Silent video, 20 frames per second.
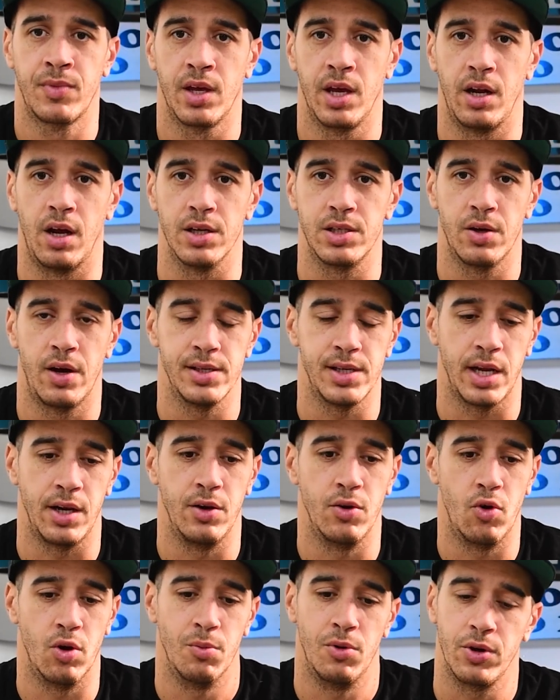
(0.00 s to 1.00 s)
It also has a
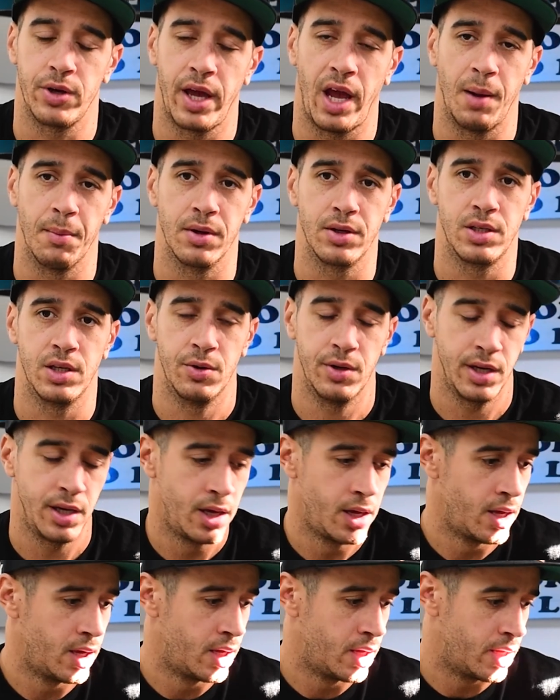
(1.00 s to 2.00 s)
normal camber to it.